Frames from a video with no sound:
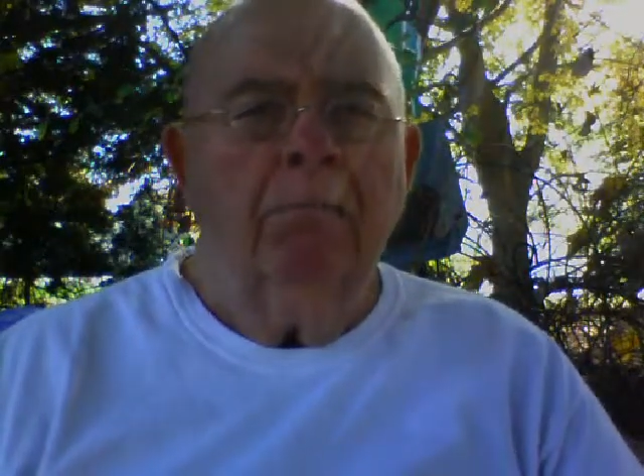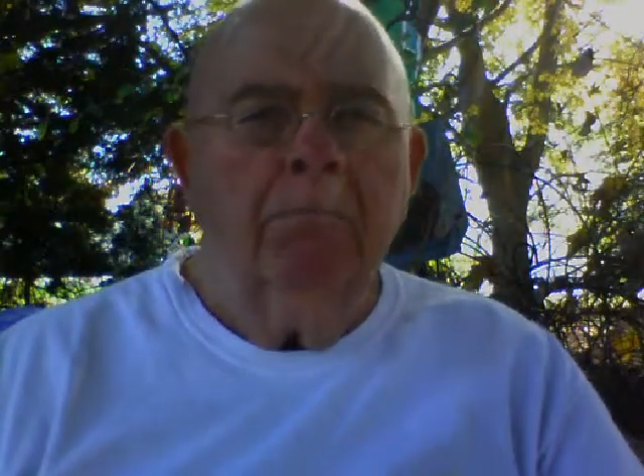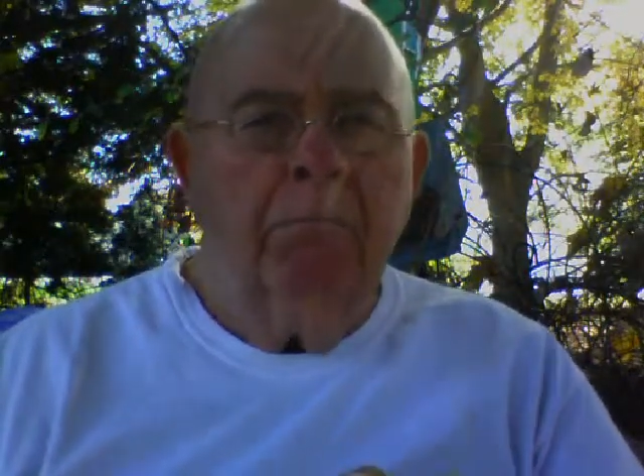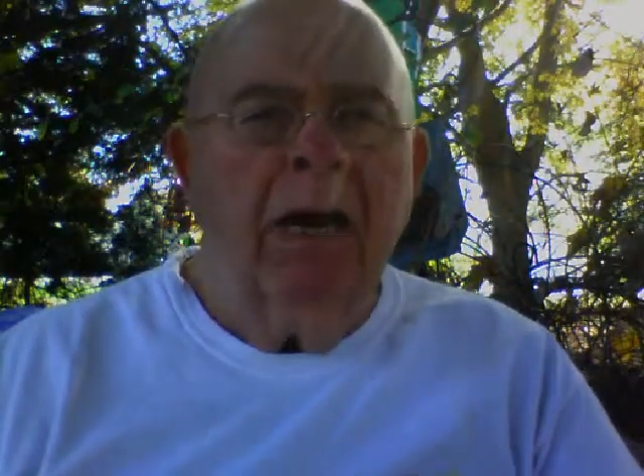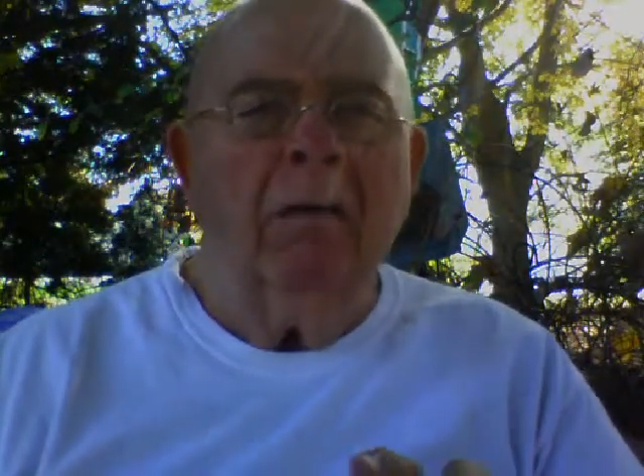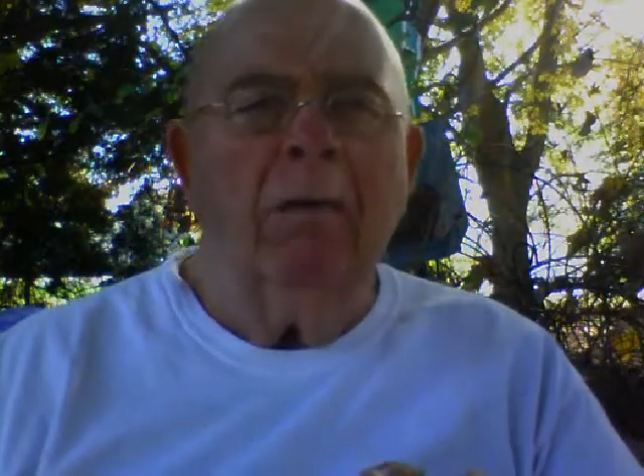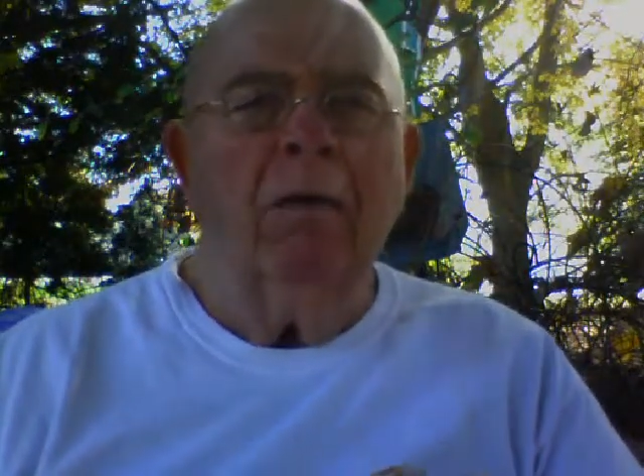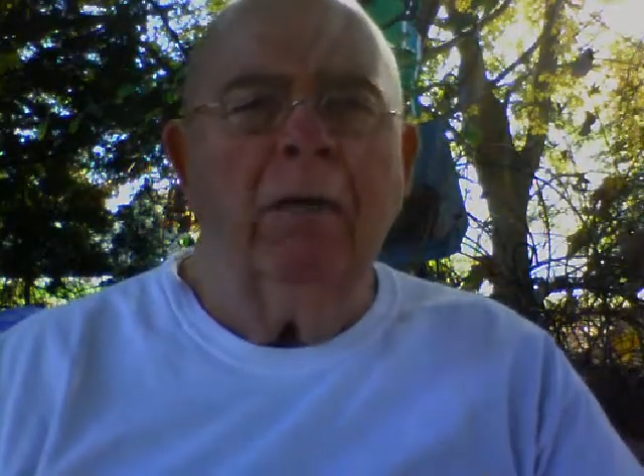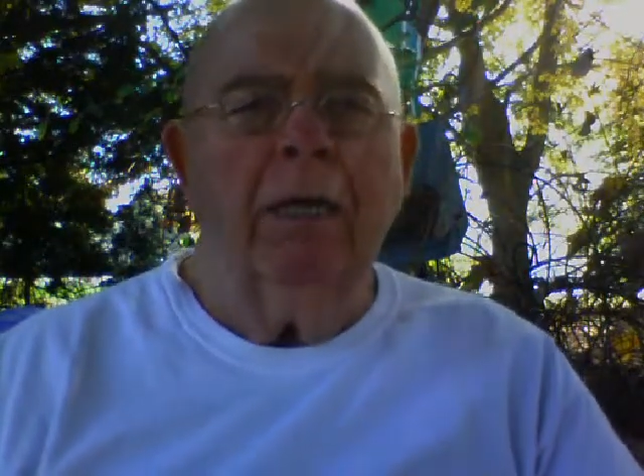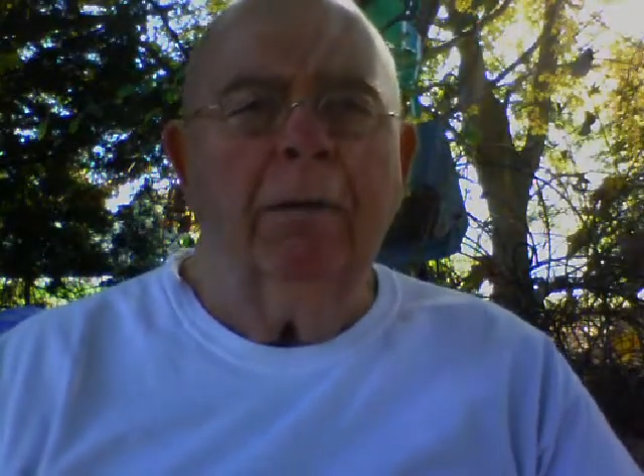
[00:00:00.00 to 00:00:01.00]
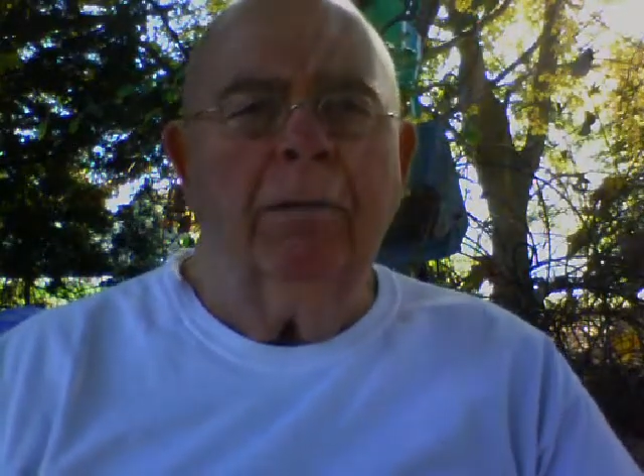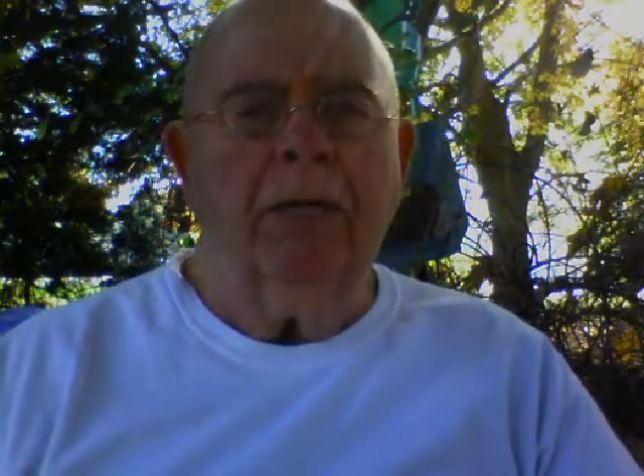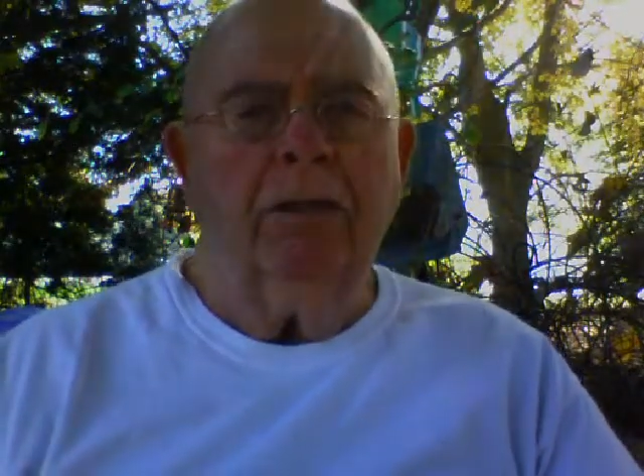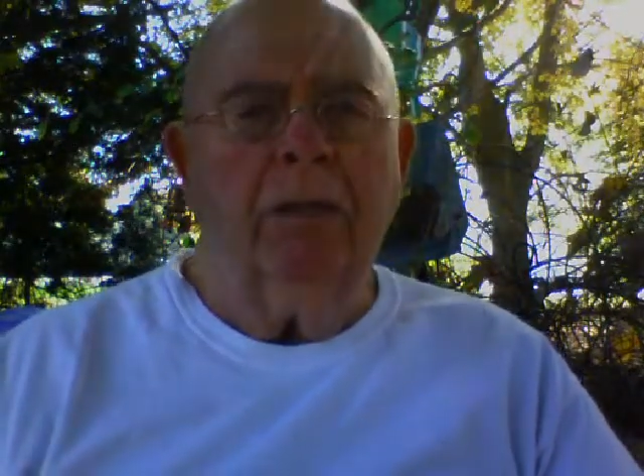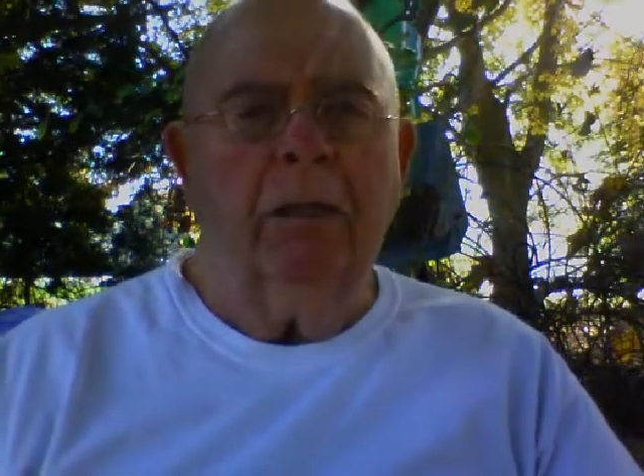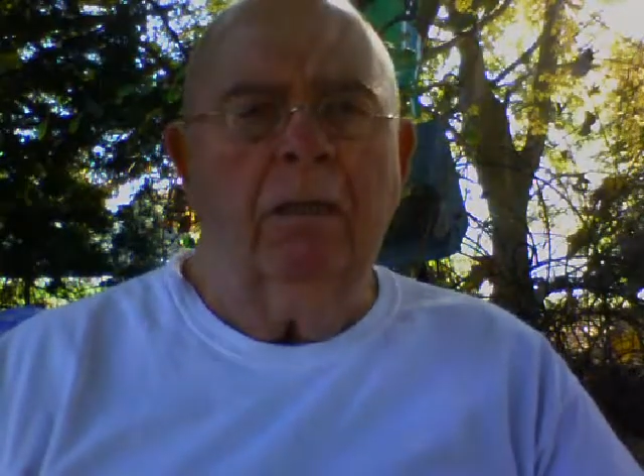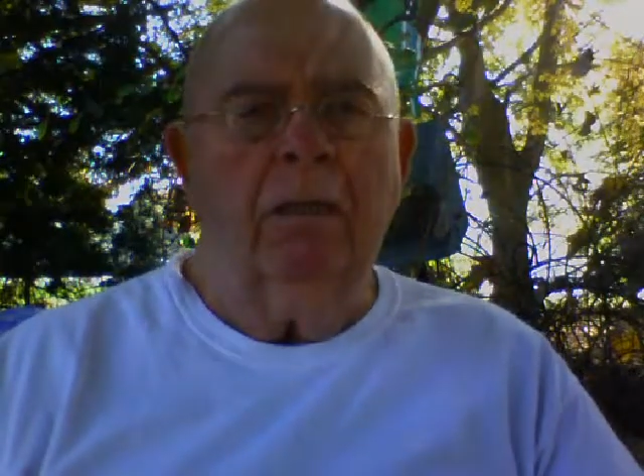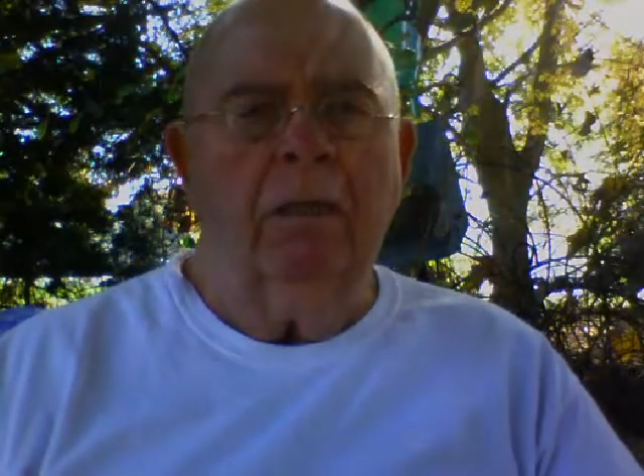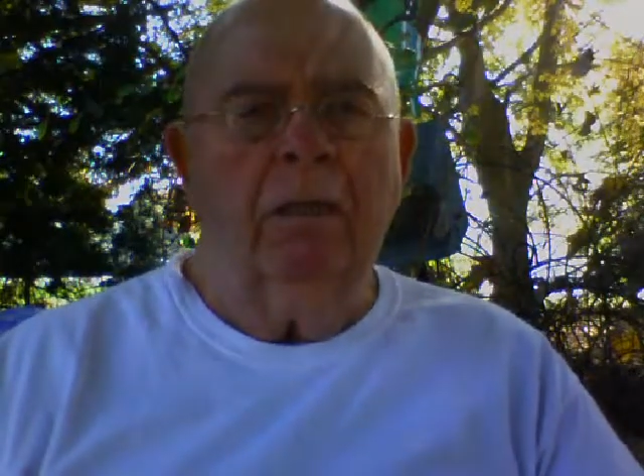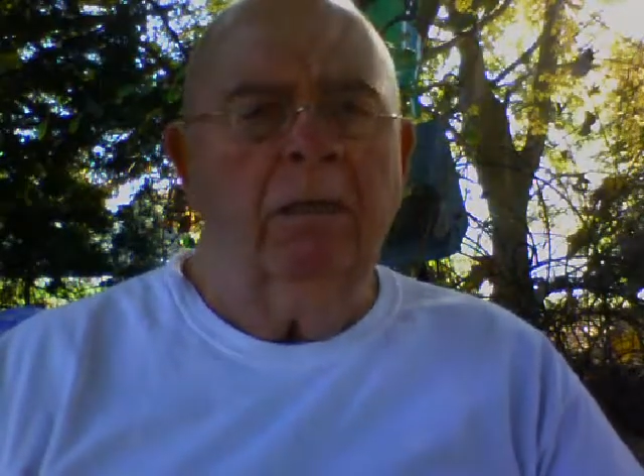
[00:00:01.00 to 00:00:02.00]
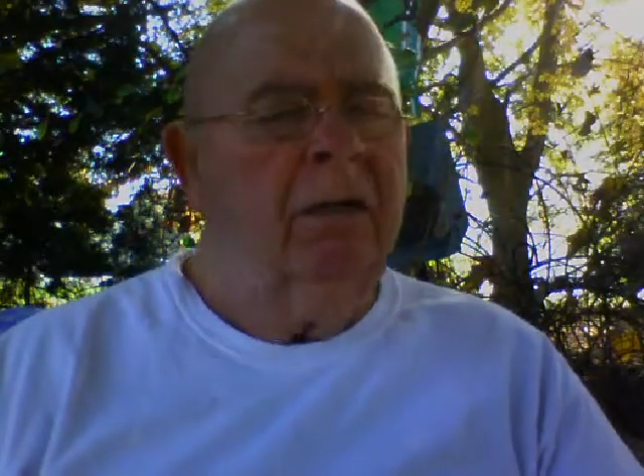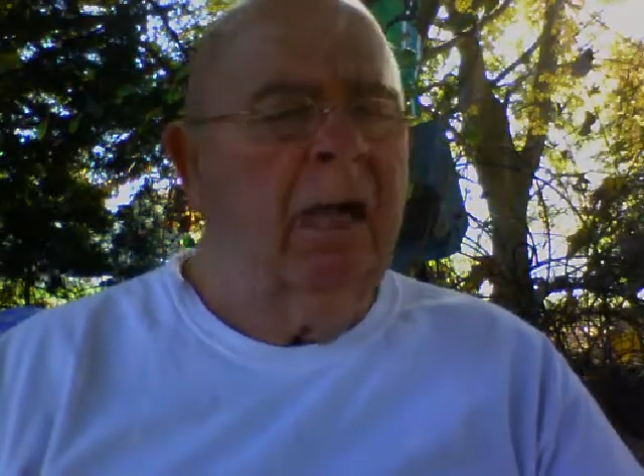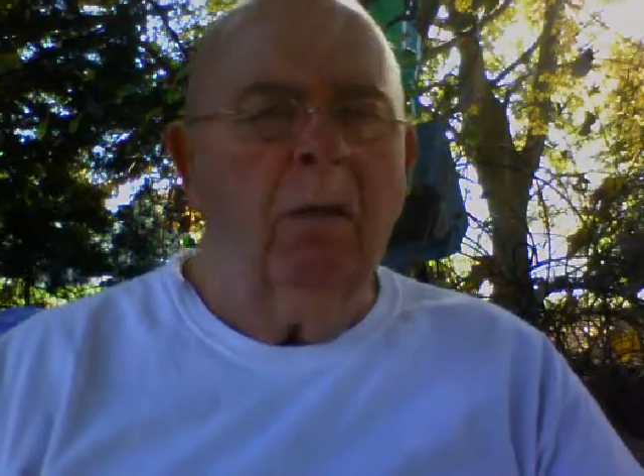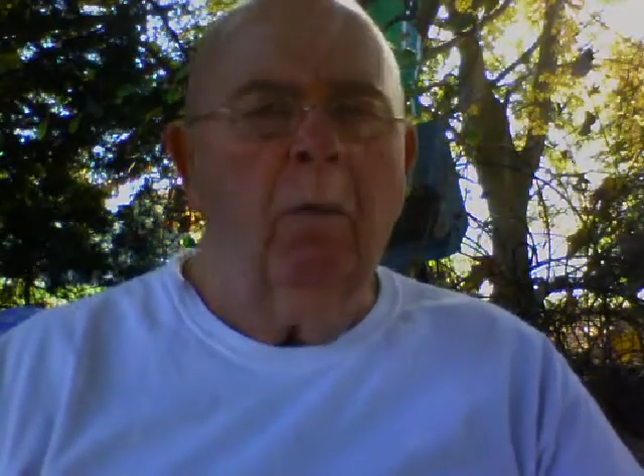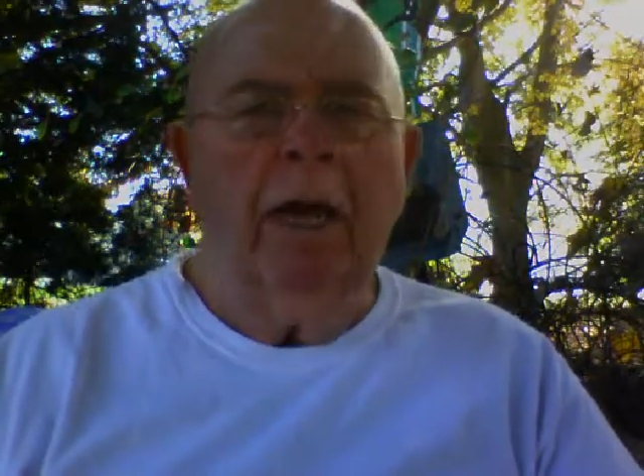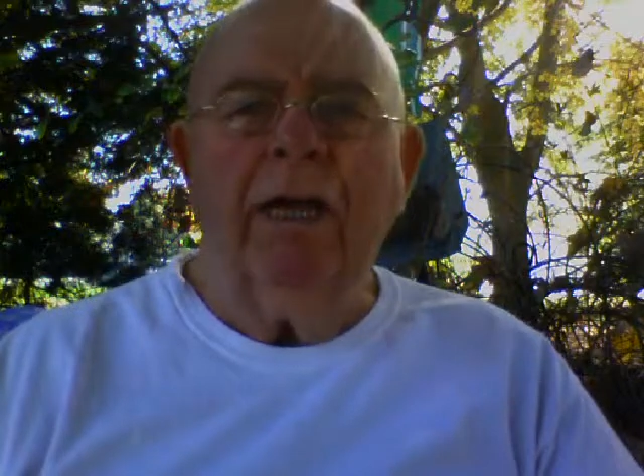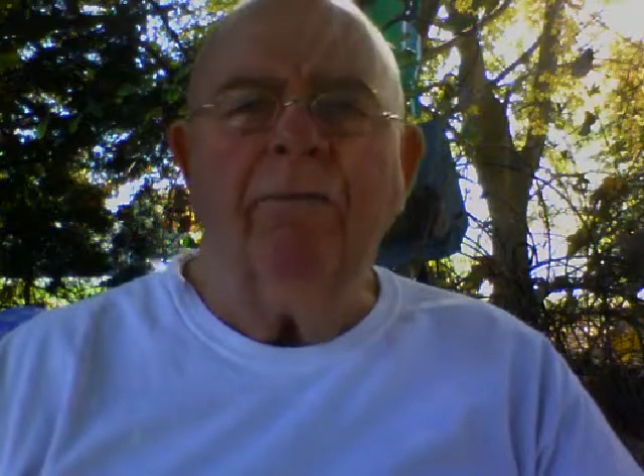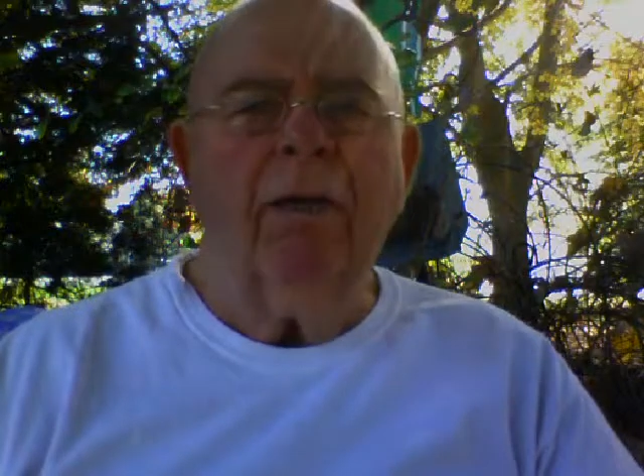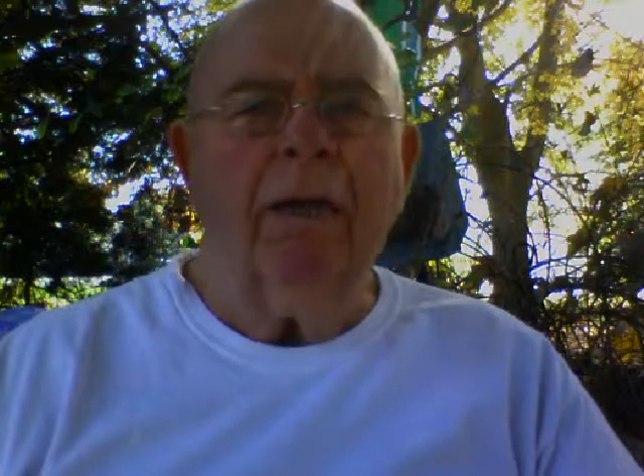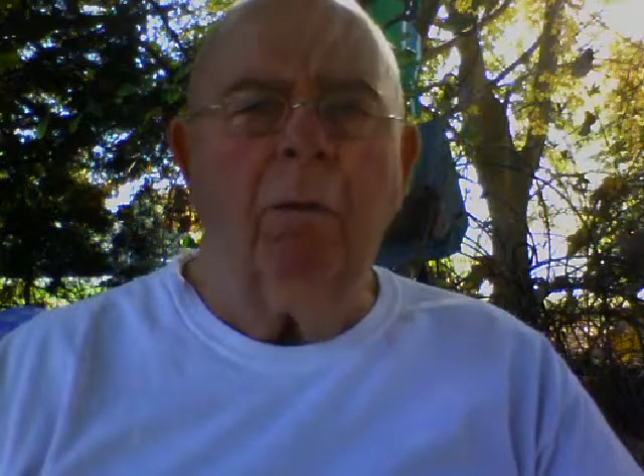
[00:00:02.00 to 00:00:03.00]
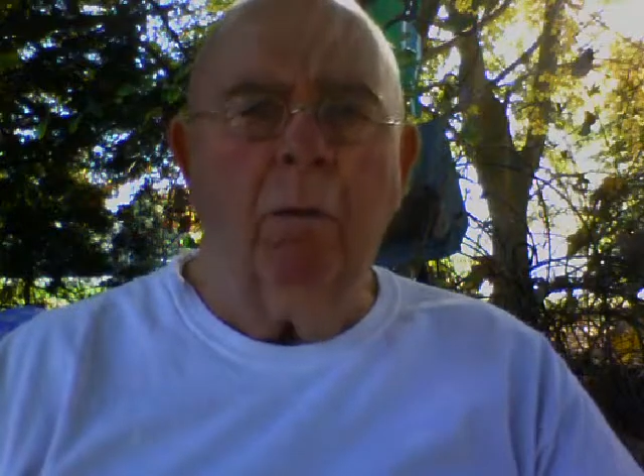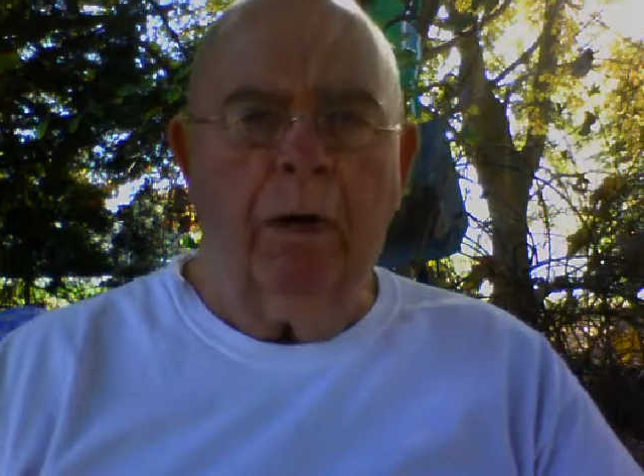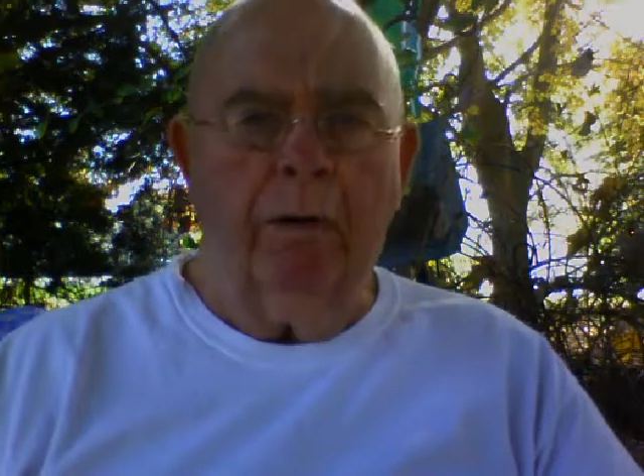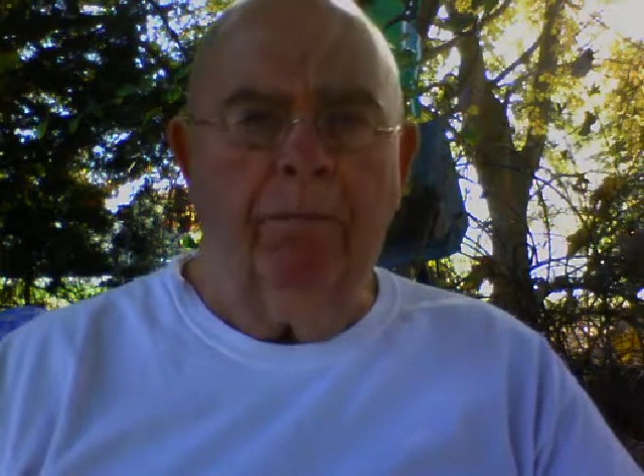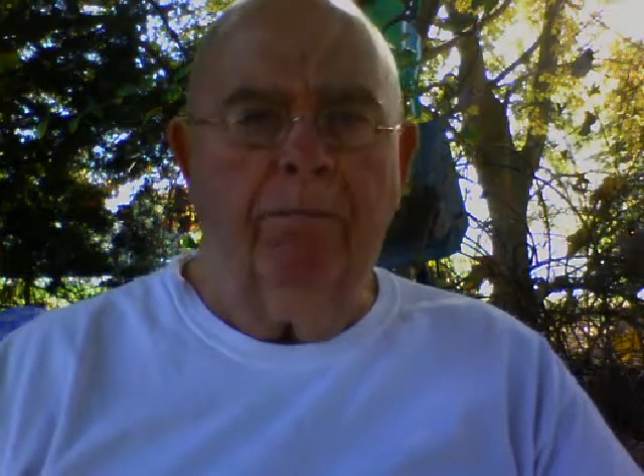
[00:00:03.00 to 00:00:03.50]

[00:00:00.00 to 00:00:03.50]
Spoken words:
mirror image, not a wave anywhere.